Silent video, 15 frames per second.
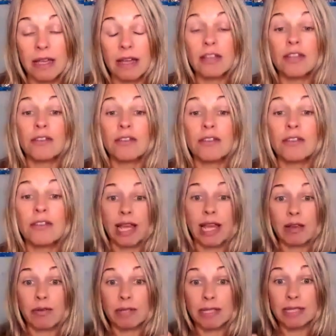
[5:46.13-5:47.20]
new
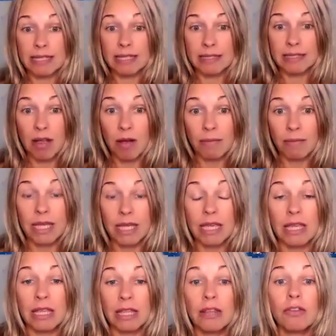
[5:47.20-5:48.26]
frequencies coming
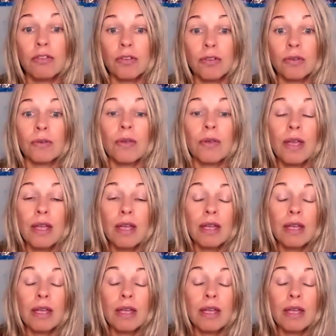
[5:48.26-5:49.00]
into